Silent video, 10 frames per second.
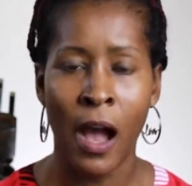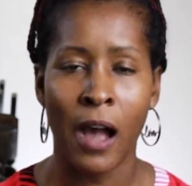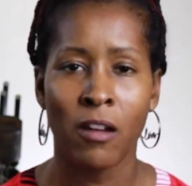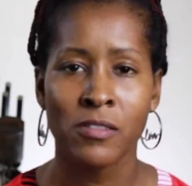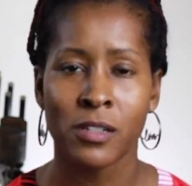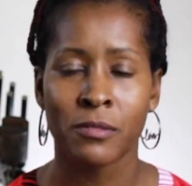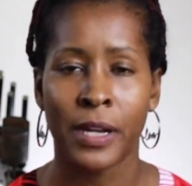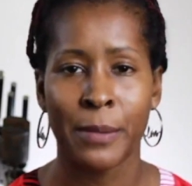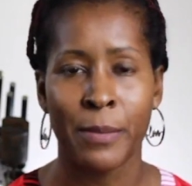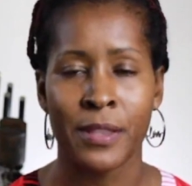I also
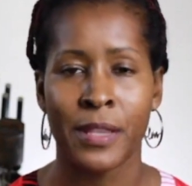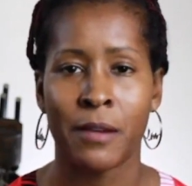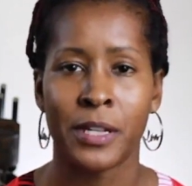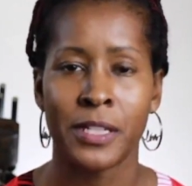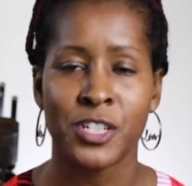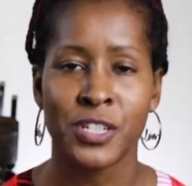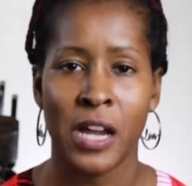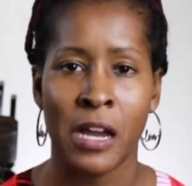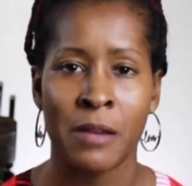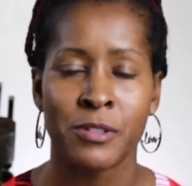recommend that each
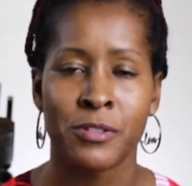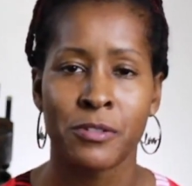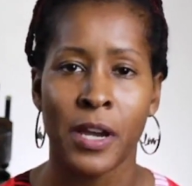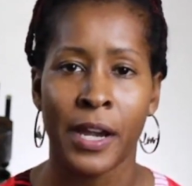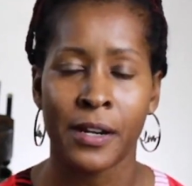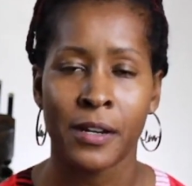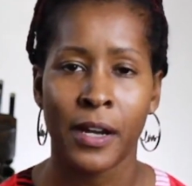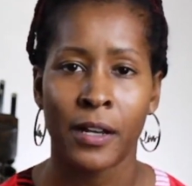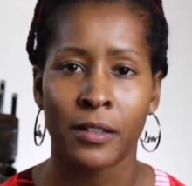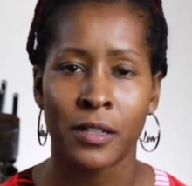time you do a hair
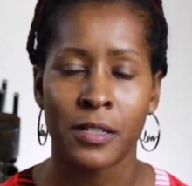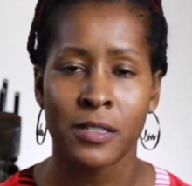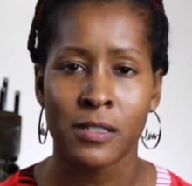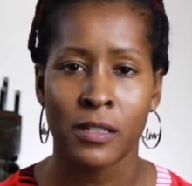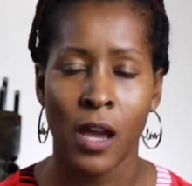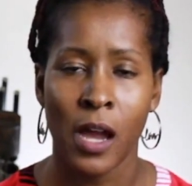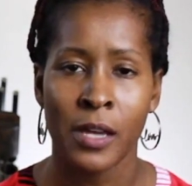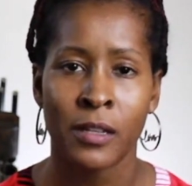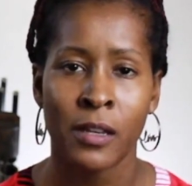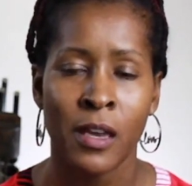color in the
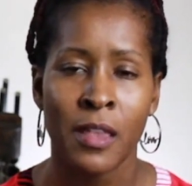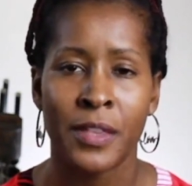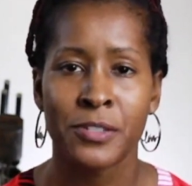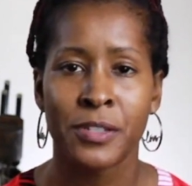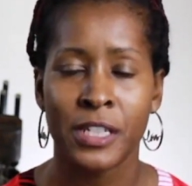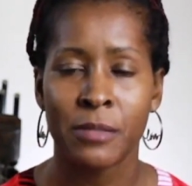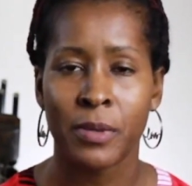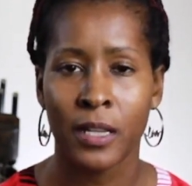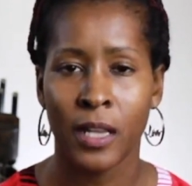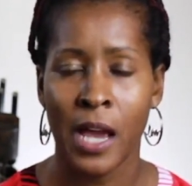salon, that you keep
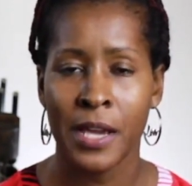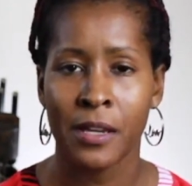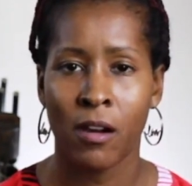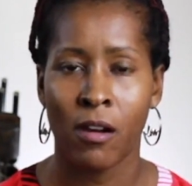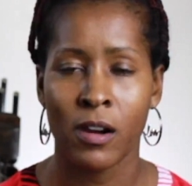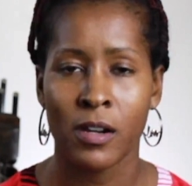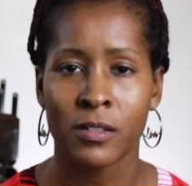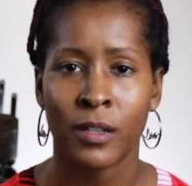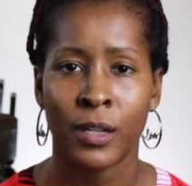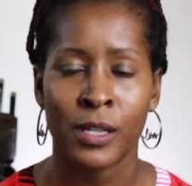a client
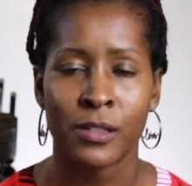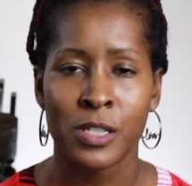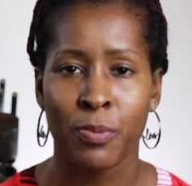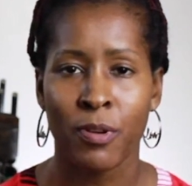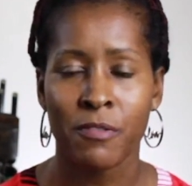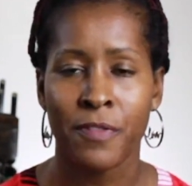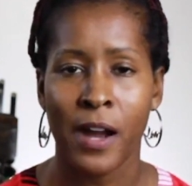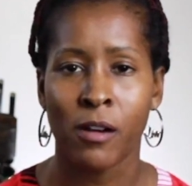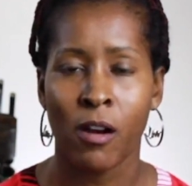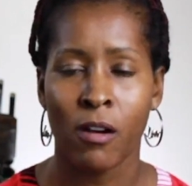card. This
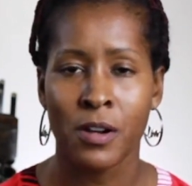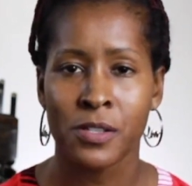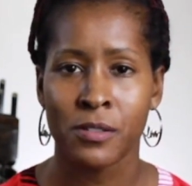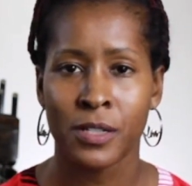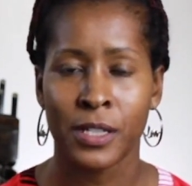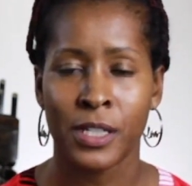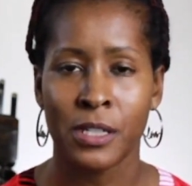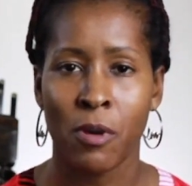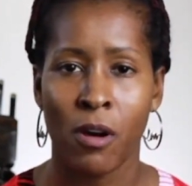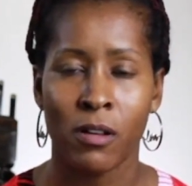profile card is going to
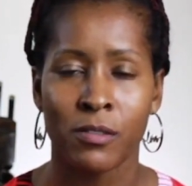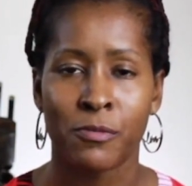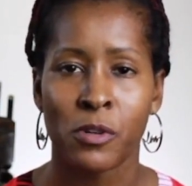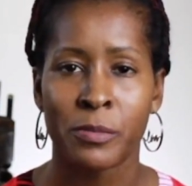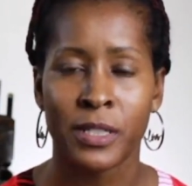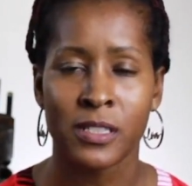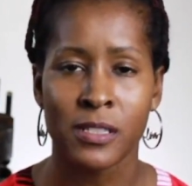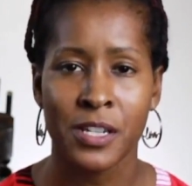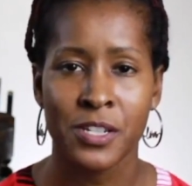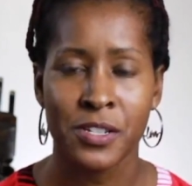keep all the
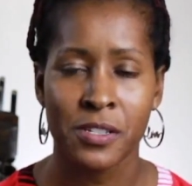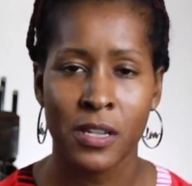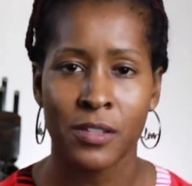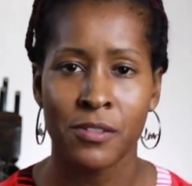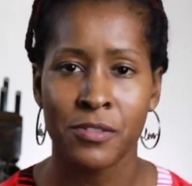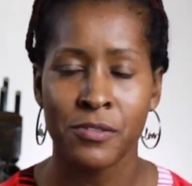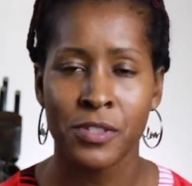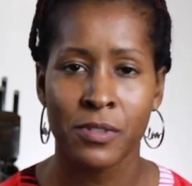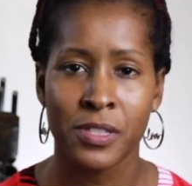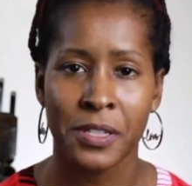formulations that you
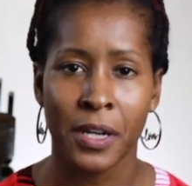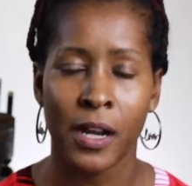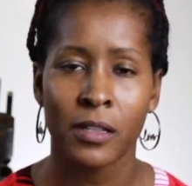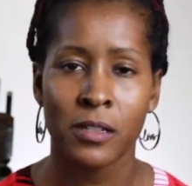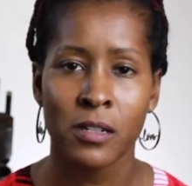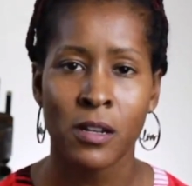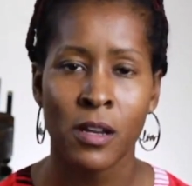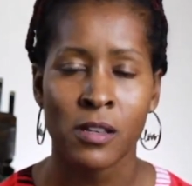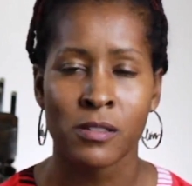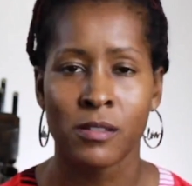use with your color,
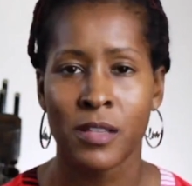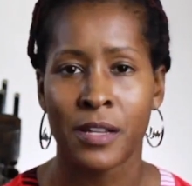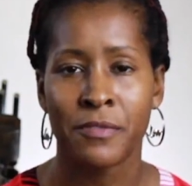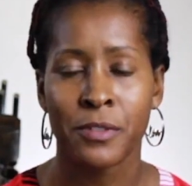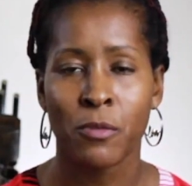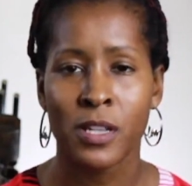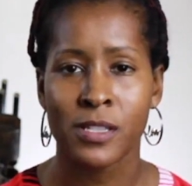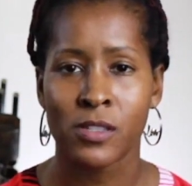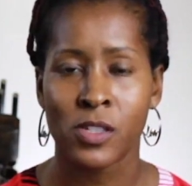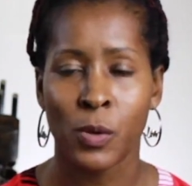so that if you want
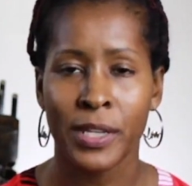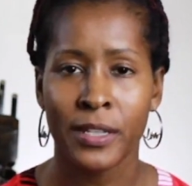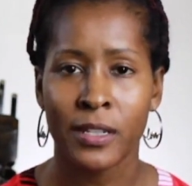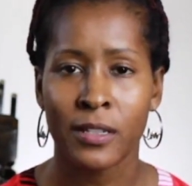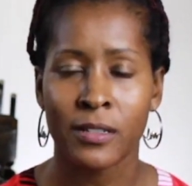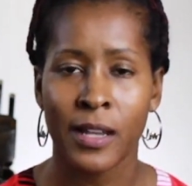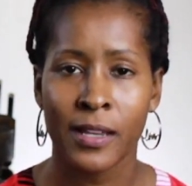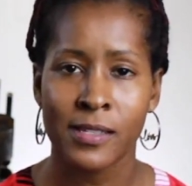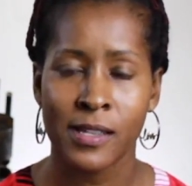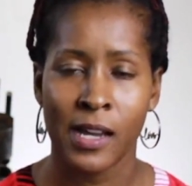to tweak it
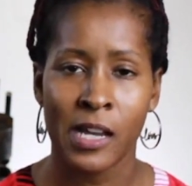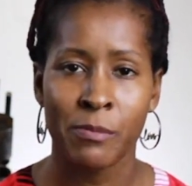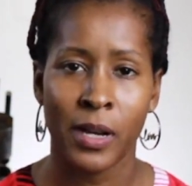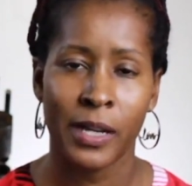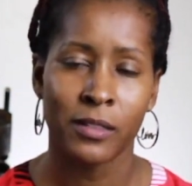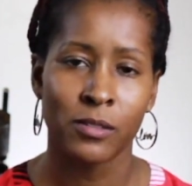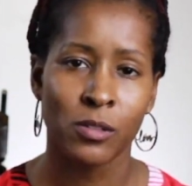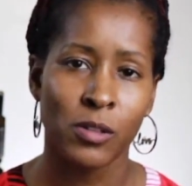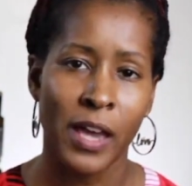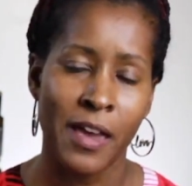next time by a
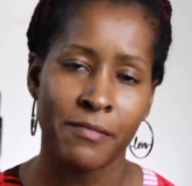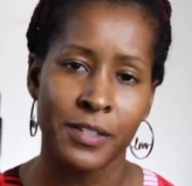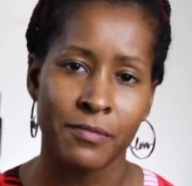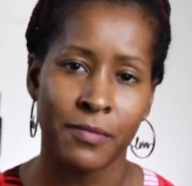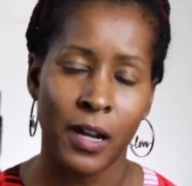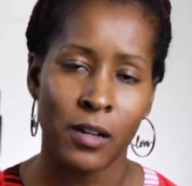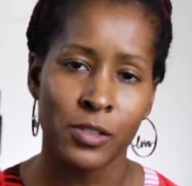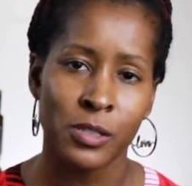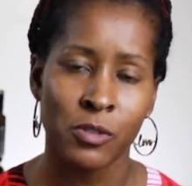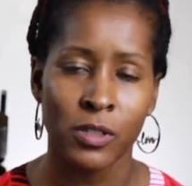little heavier
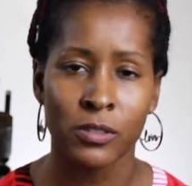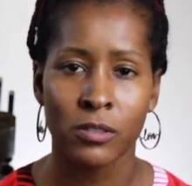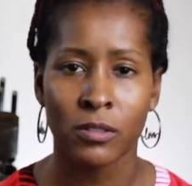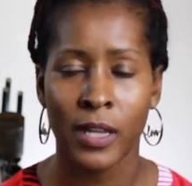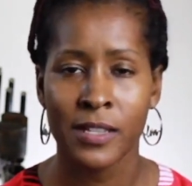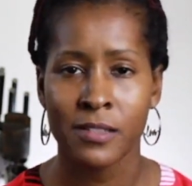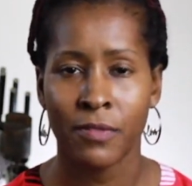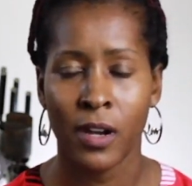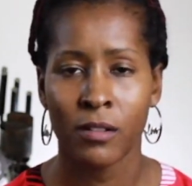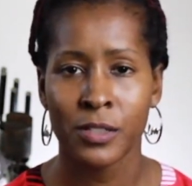volume or a little less
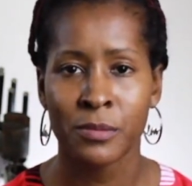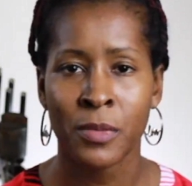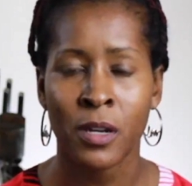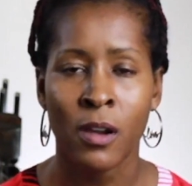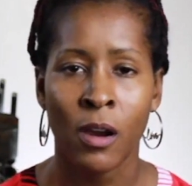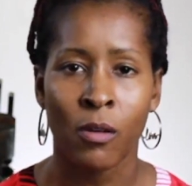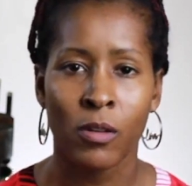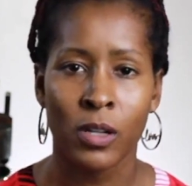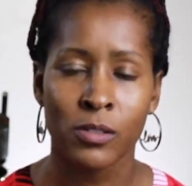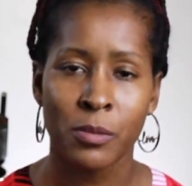volume
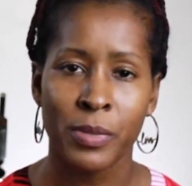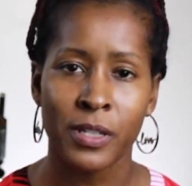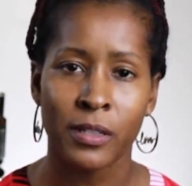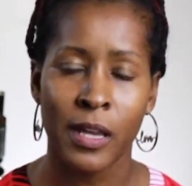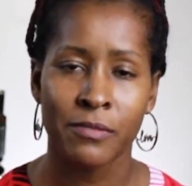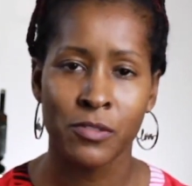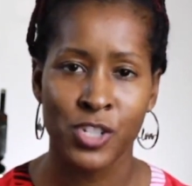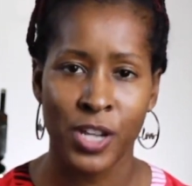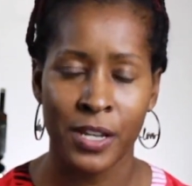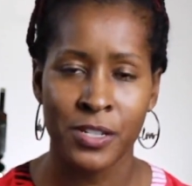or a little bit level
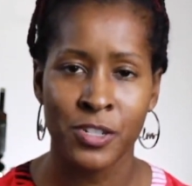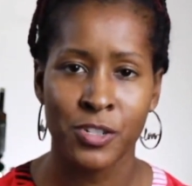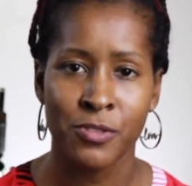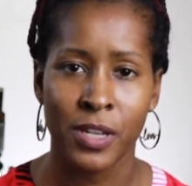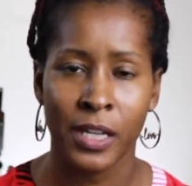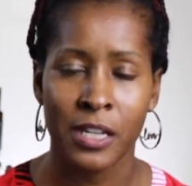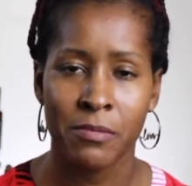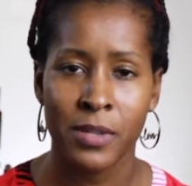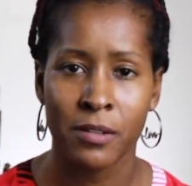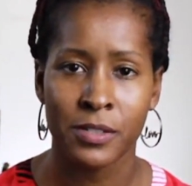change, you can
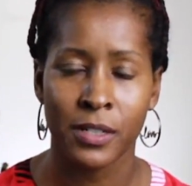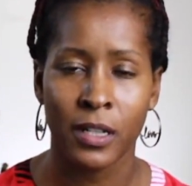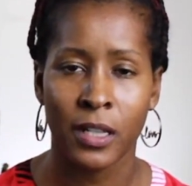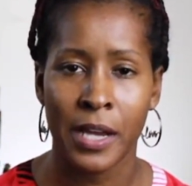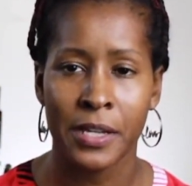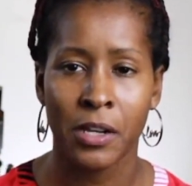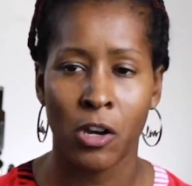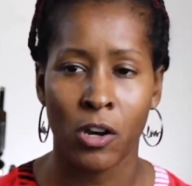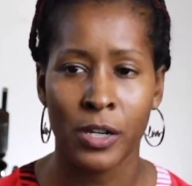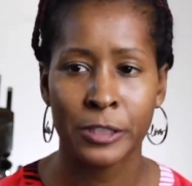keep that on your client
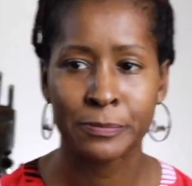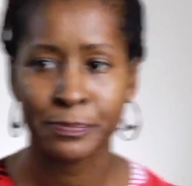card.